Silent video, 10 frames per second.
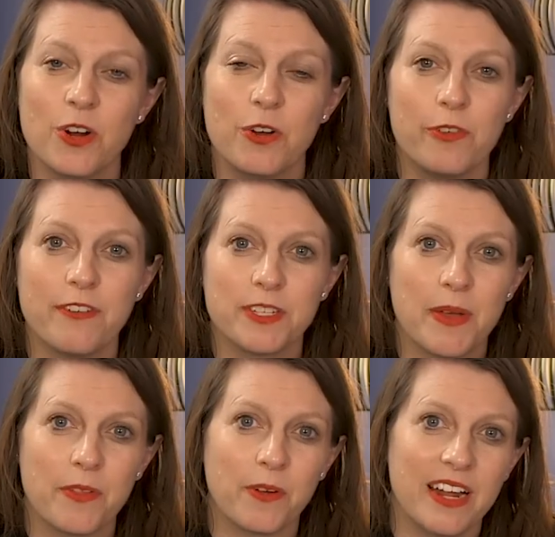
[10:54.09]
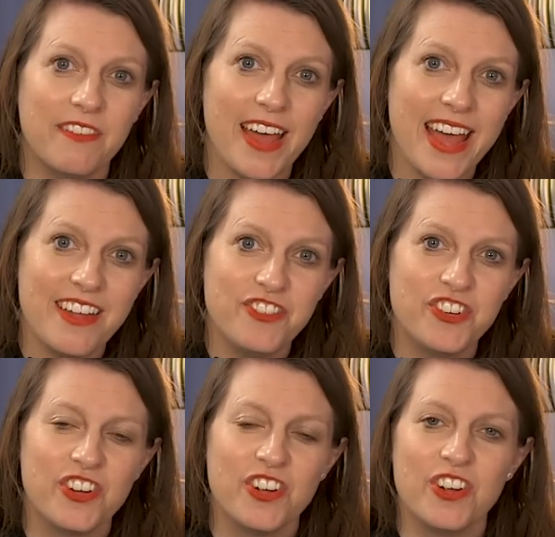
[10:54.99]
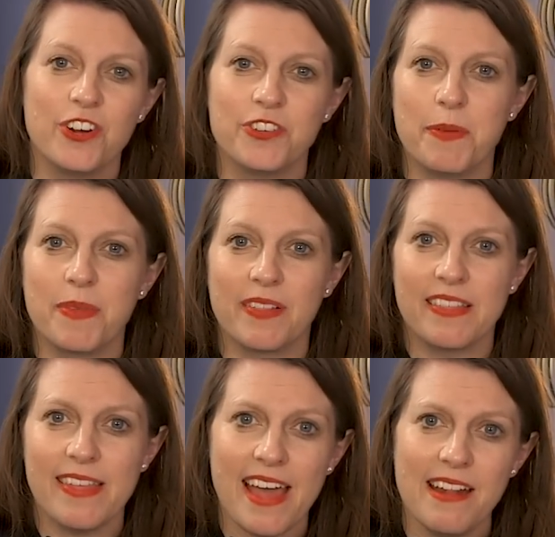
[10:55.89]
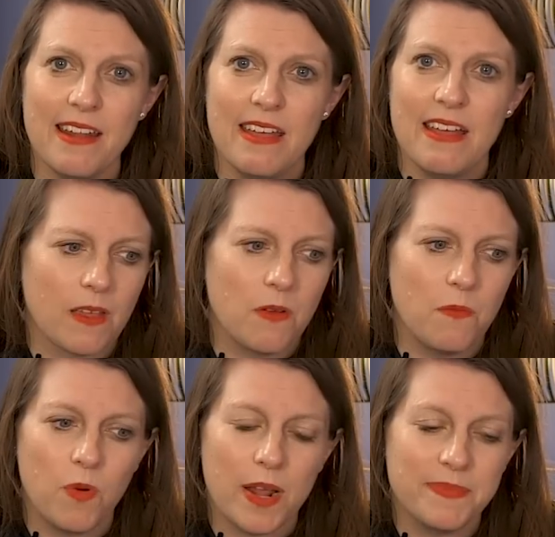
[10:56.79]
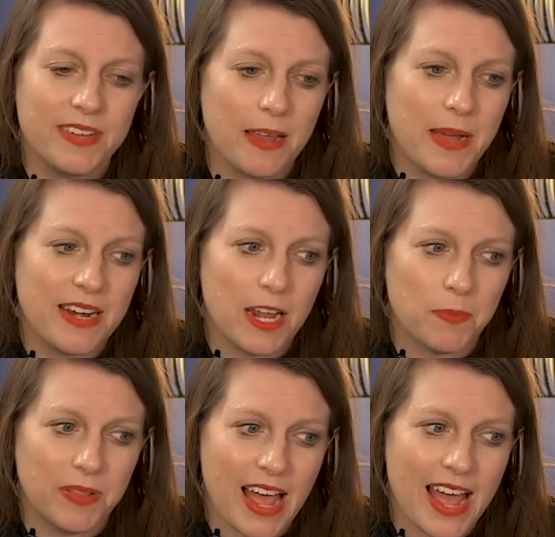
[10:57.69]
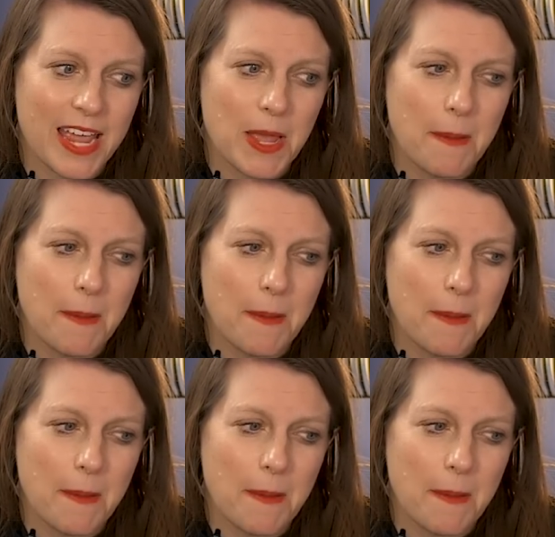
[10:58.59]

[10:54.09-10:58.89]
or if you have some other kind of edge or something like that, what I'm saying might not apply.